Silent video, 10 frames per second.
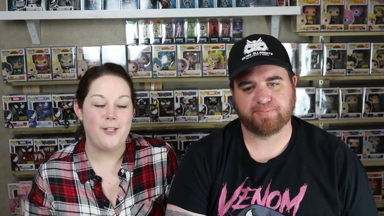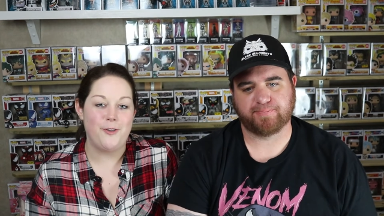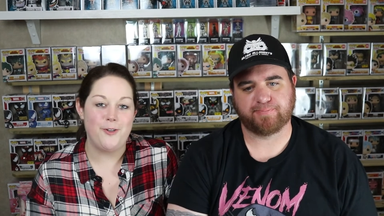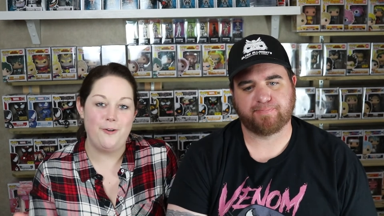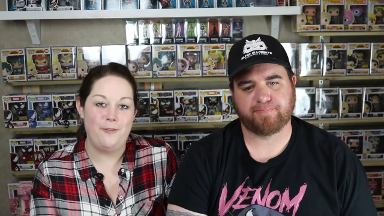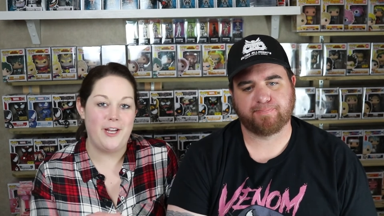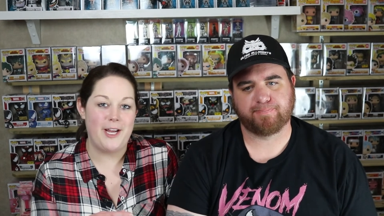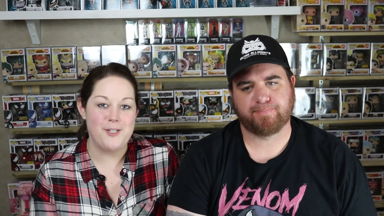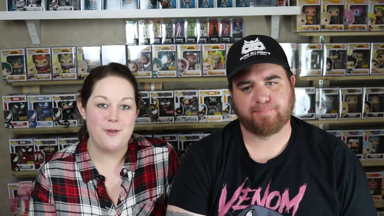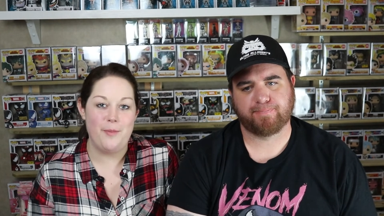Speaker 1: little
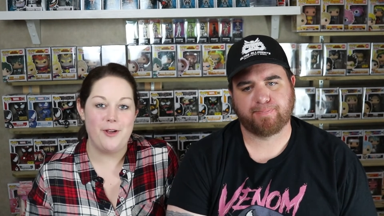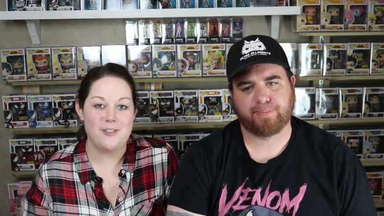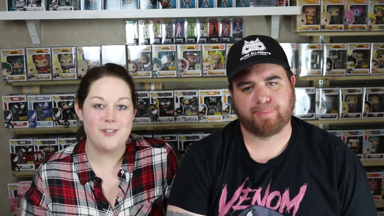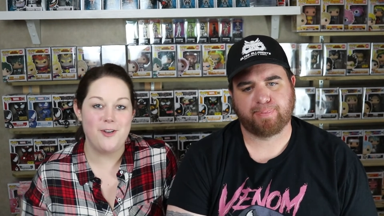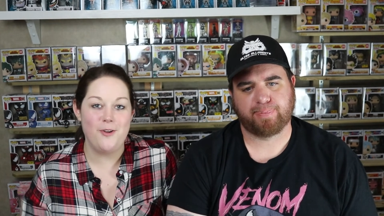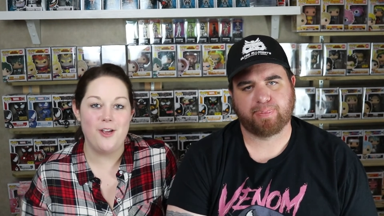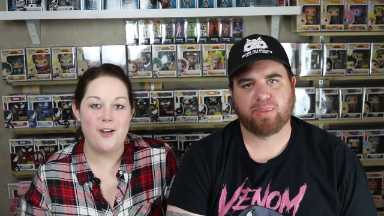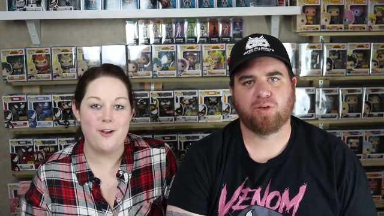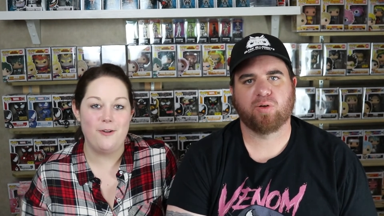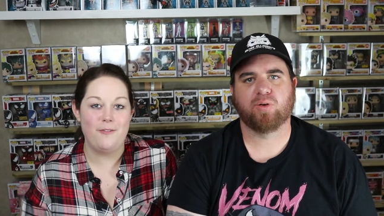notification bell so you
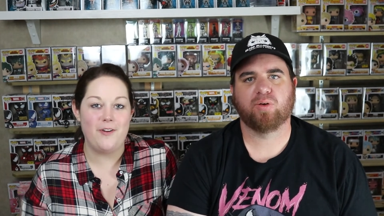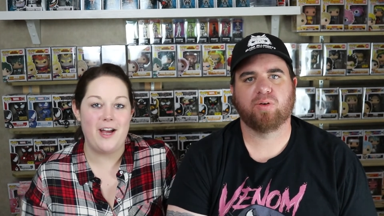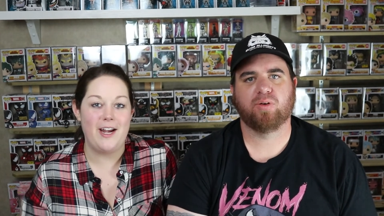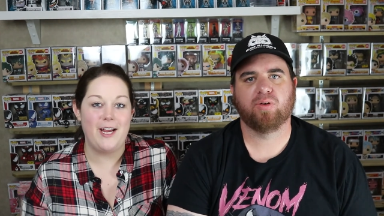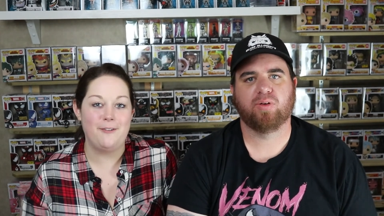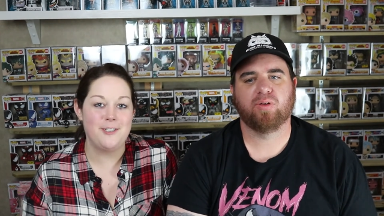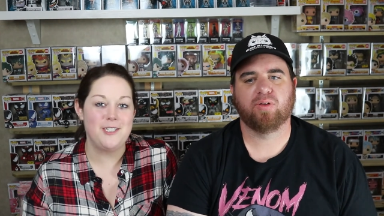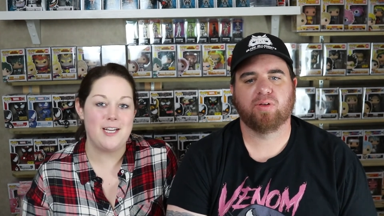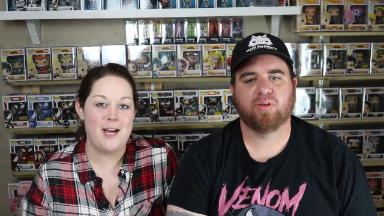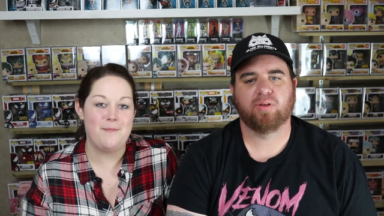get notified every
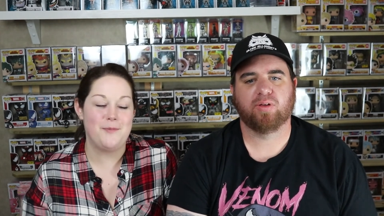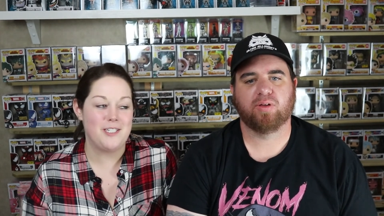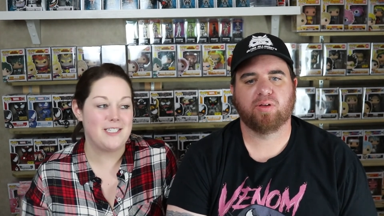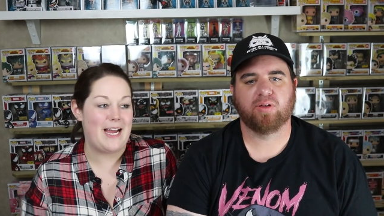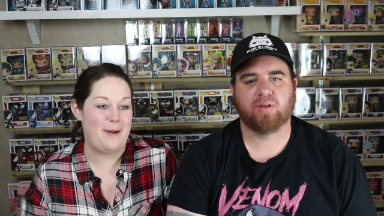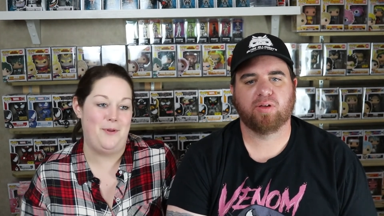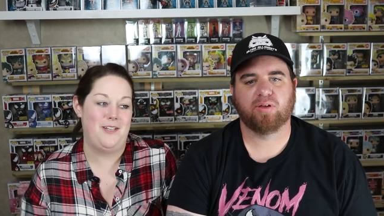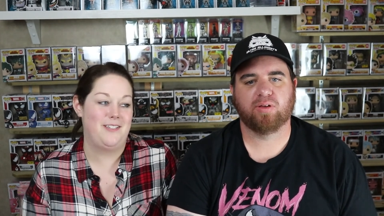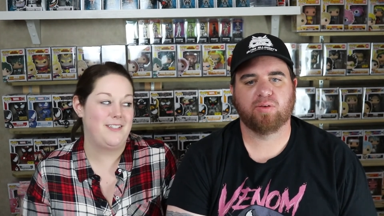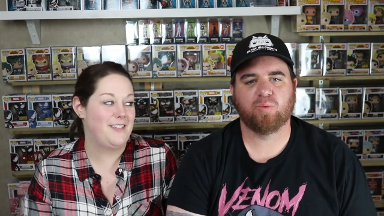time this
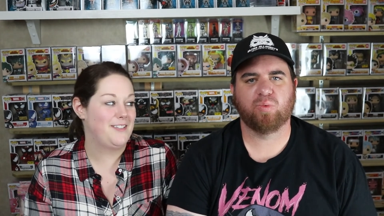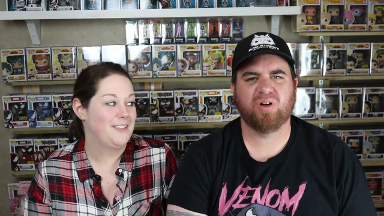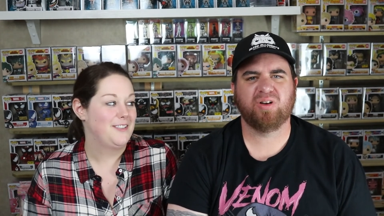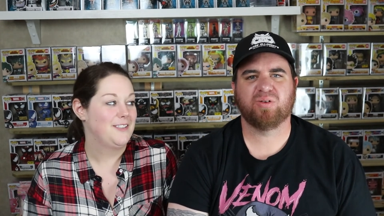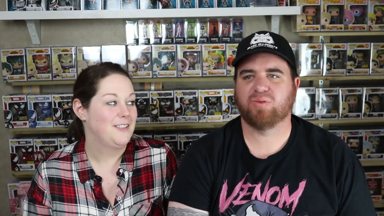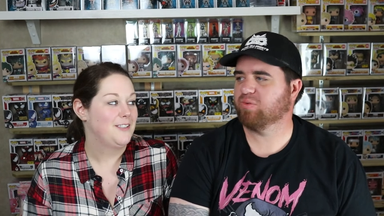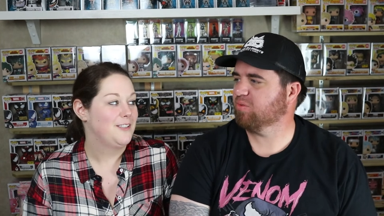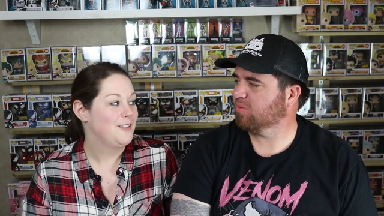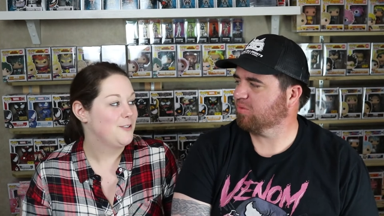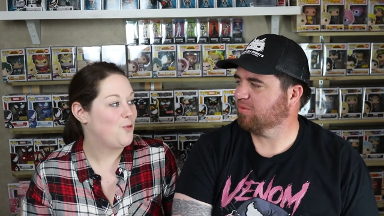happens.
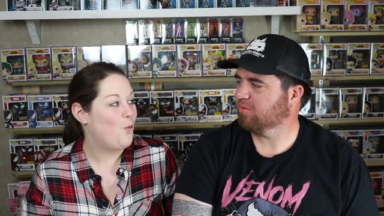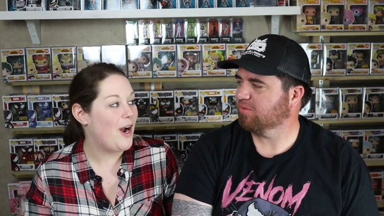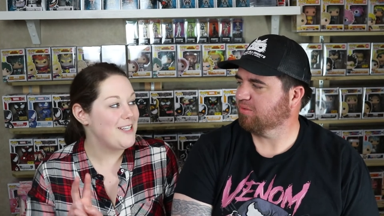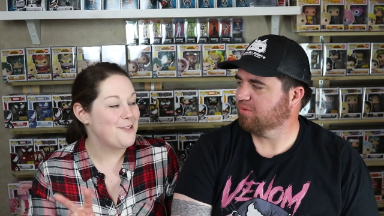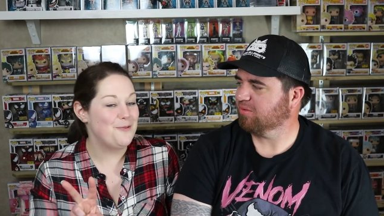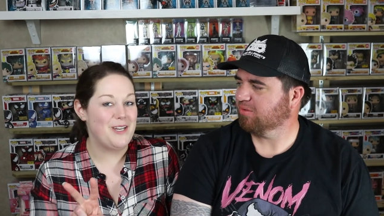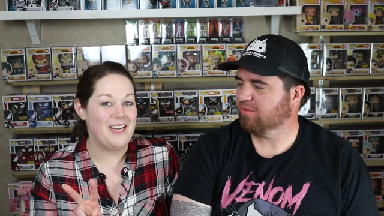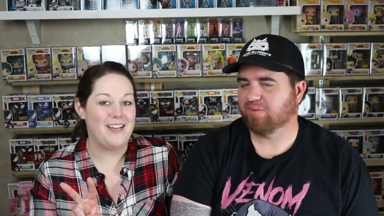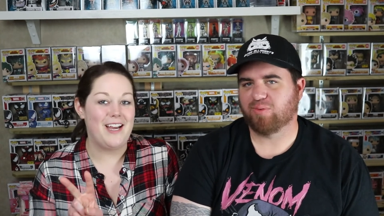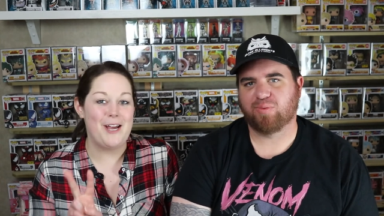
Speaker 2: Whoa.
Speaker 1: Twice a
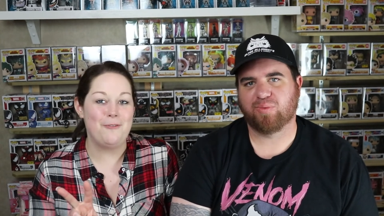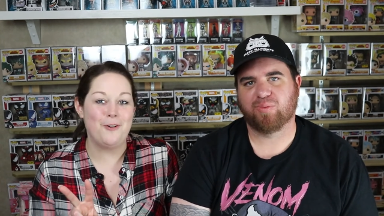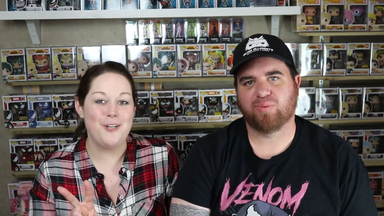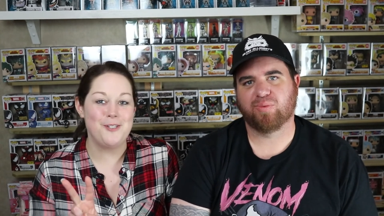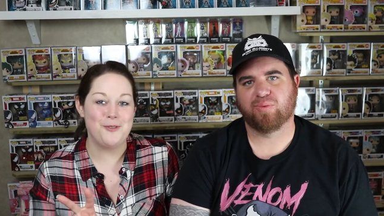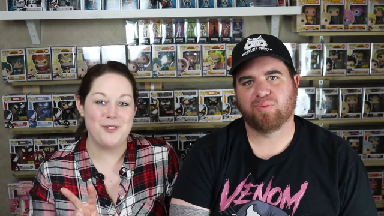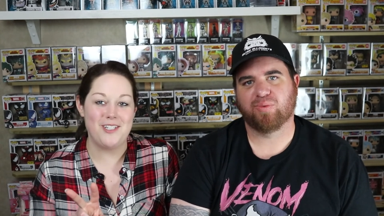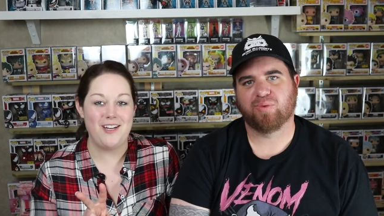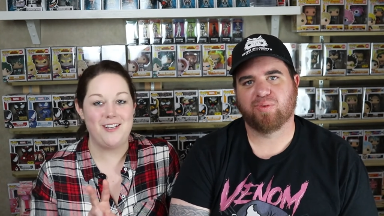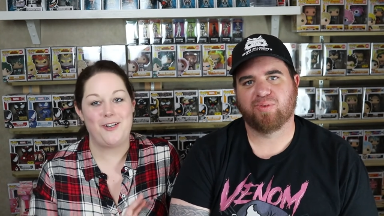week, every
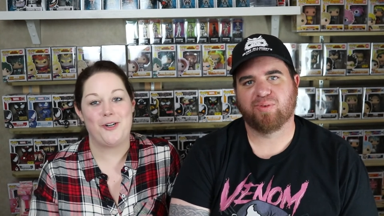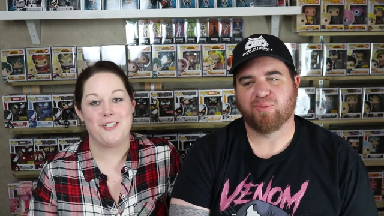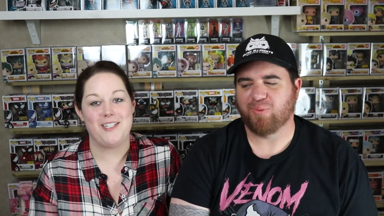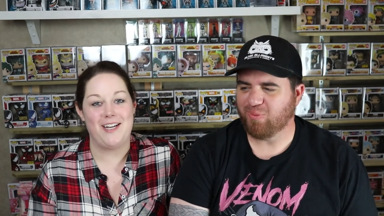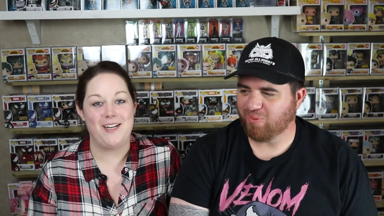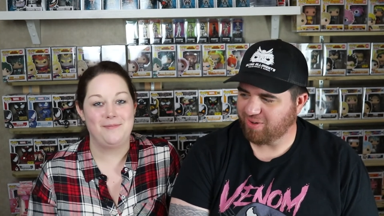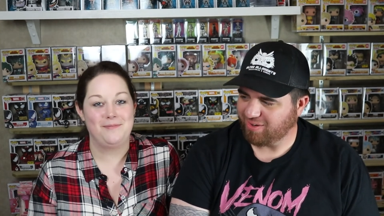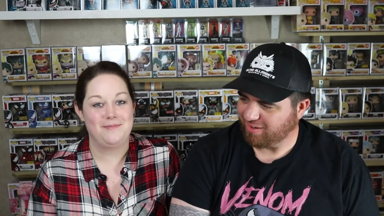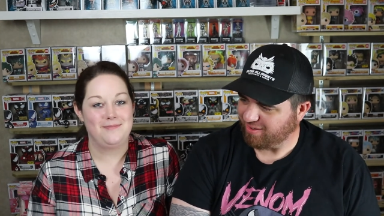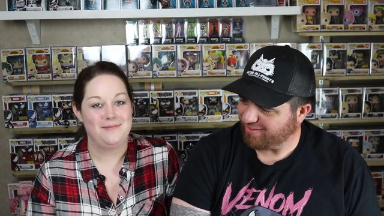Tuesday and Thursday.
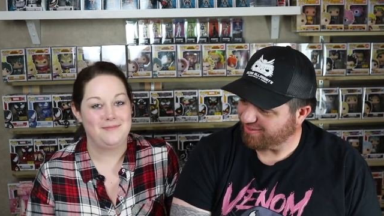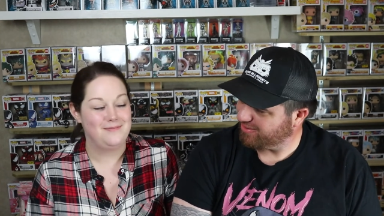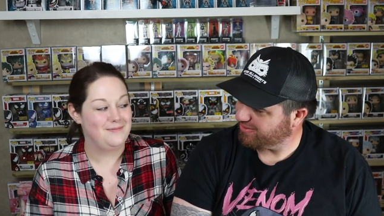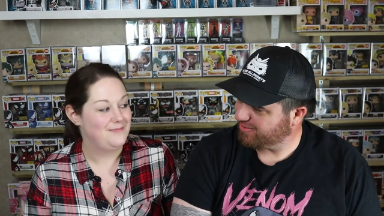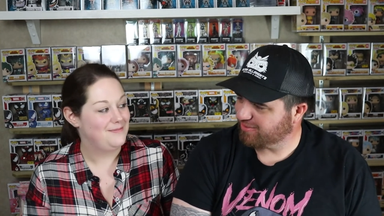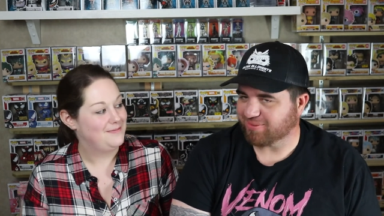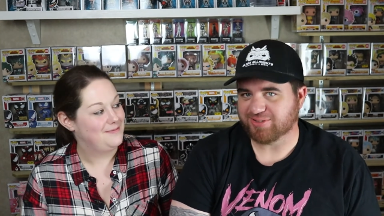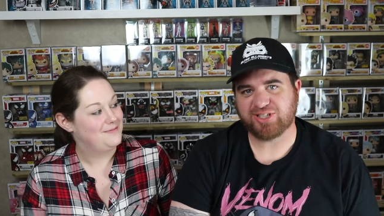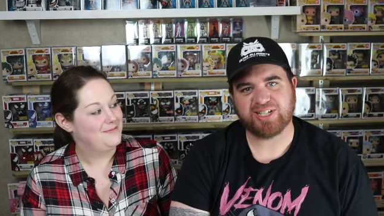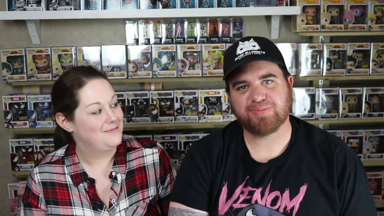Whoa. Oh,
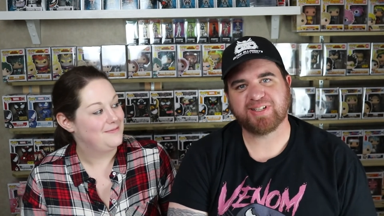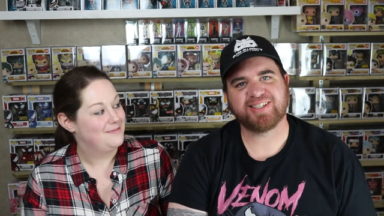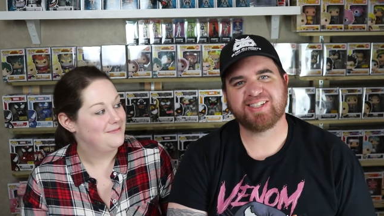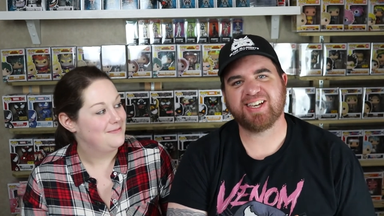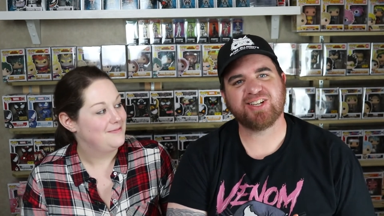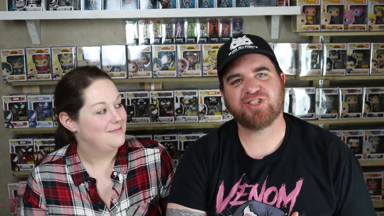she's been sick